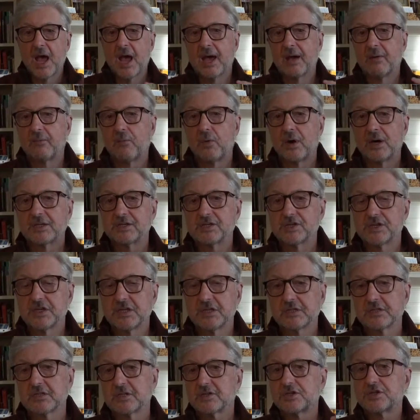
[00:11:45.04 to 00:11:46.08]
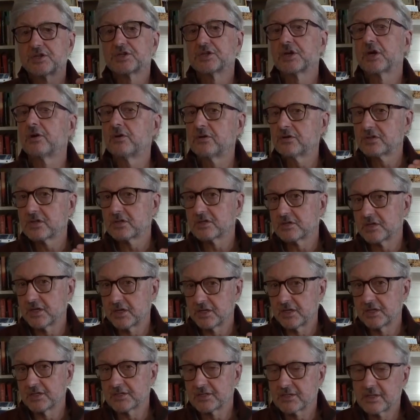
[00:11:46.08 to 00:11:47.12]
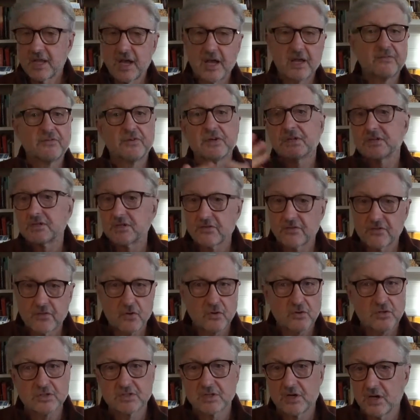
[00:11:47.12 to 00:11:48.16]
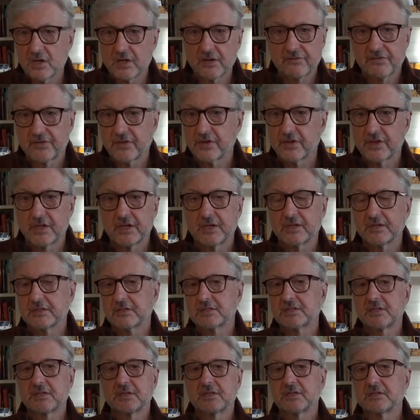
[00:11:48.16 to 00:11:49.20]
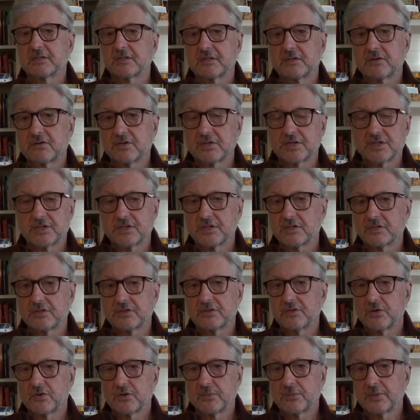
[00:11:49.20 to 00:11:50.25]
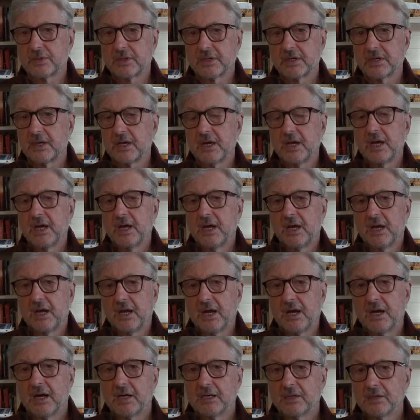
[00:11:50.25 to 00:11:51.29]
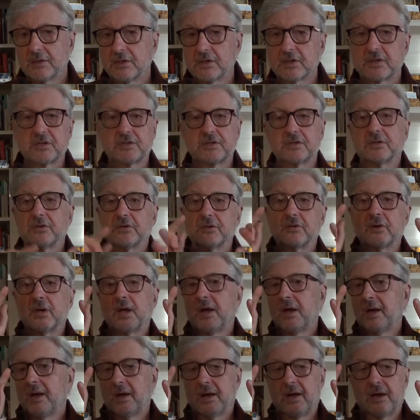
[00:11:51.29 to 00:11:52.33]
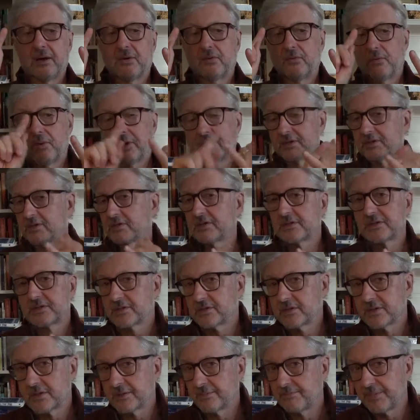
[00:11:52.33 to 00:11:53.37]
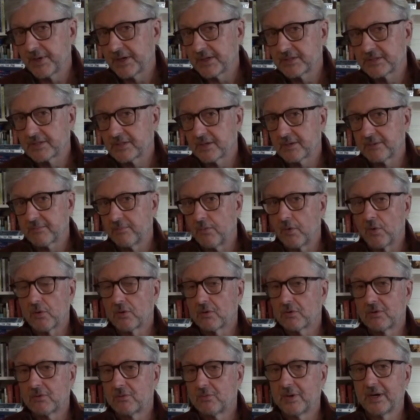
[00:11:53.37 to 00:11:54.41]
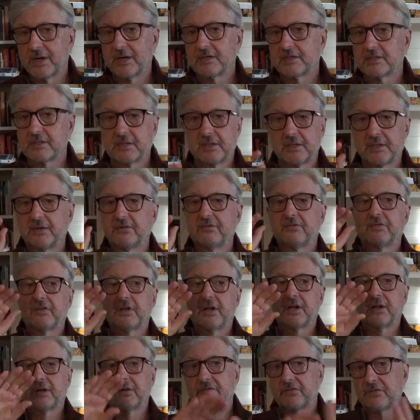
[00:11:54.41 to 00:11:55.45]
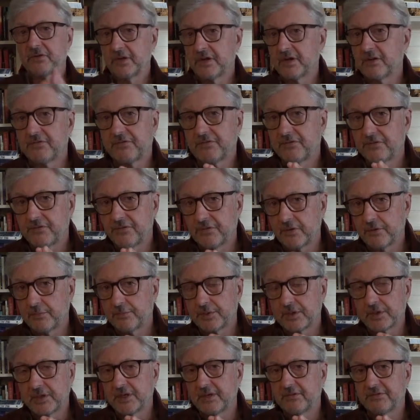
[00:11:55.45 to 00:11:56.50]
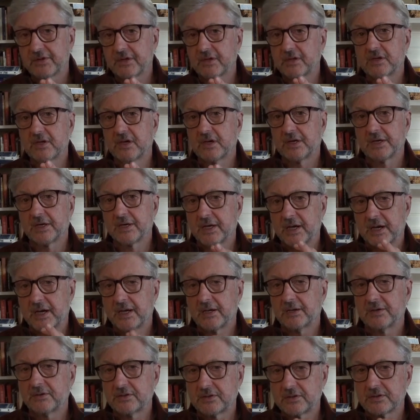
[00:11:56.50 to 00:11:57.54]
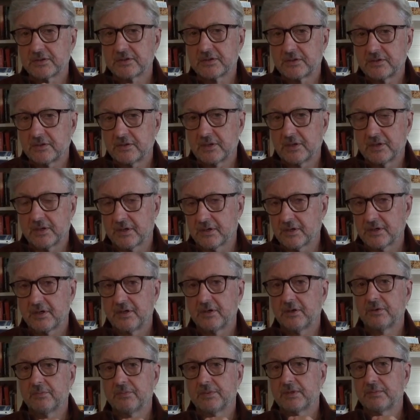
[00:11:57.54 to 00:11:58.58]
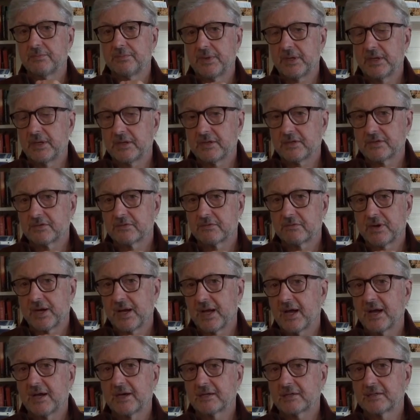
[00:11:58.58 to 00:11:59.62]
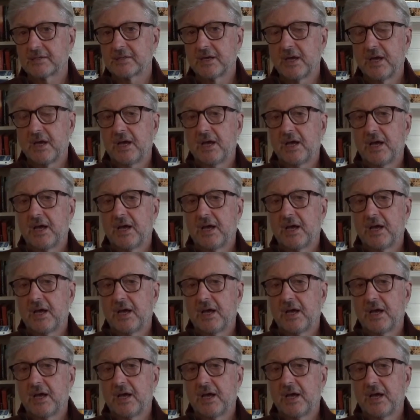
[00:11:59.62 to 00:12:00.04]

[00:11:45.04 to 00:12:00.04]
And what Jesus shows us in his life is, of course, all of the things that Christians normally look to. What is the basic moral way to live life? If you believe in God, how do human beings react